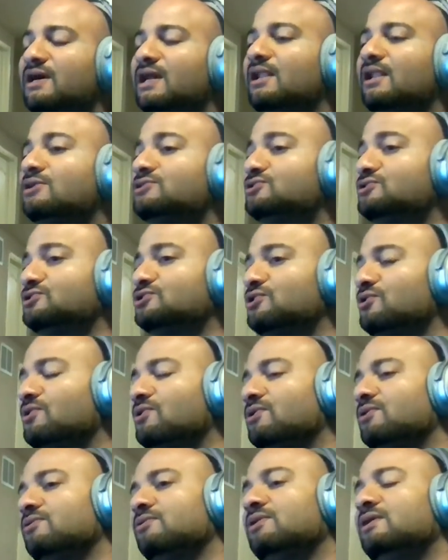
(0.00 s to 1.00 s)
I'll also show
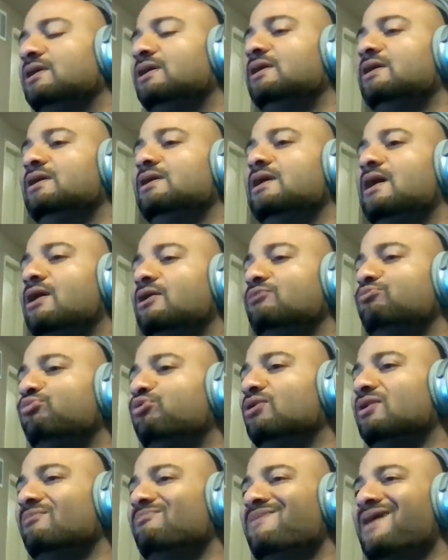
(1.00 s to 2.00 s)
you how to
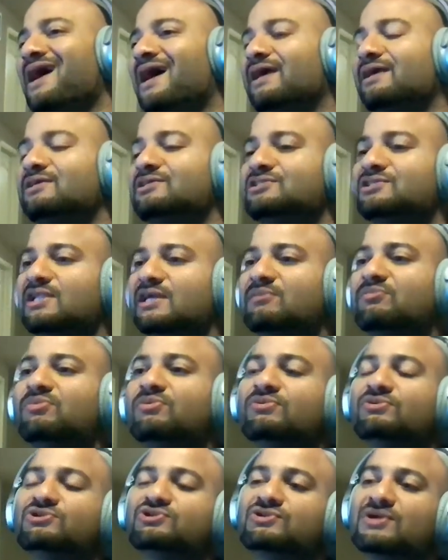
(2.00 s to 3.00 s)
pull a package like
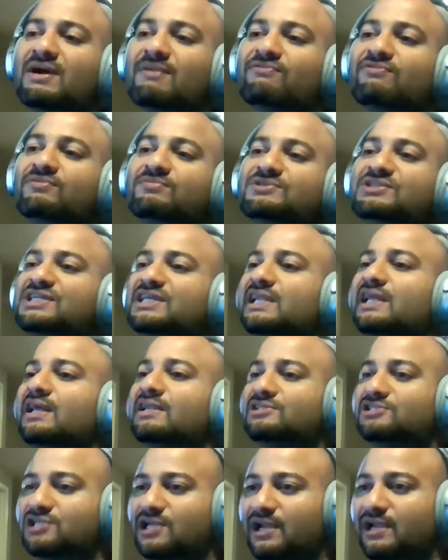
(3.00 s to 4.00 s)
Bootstrap from
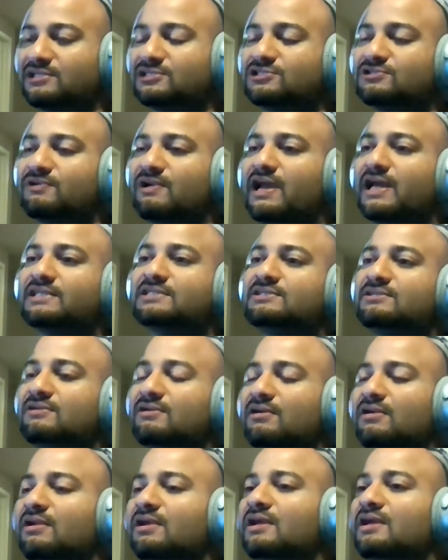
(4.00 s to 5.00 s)
CDN.js to add to
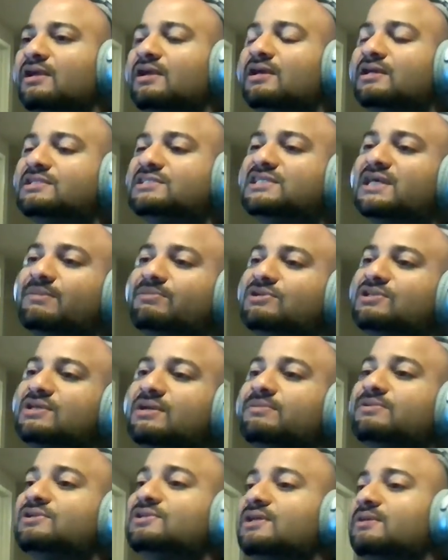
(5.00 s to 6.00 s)
your
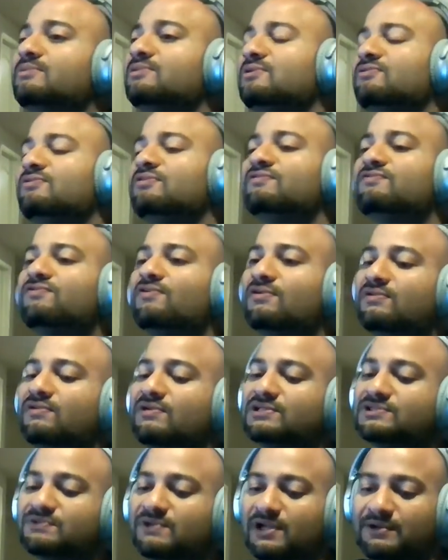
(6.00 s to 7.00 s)
www.root folder
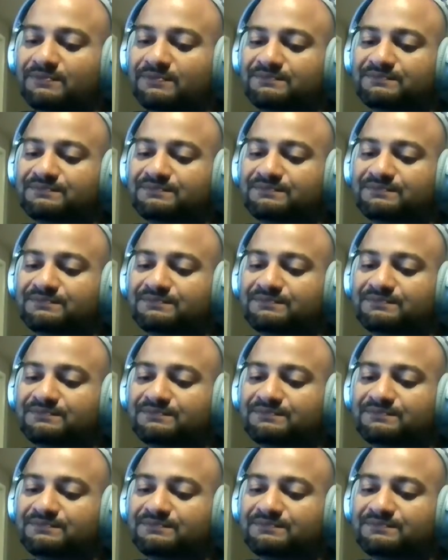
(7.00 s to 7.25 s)
as well.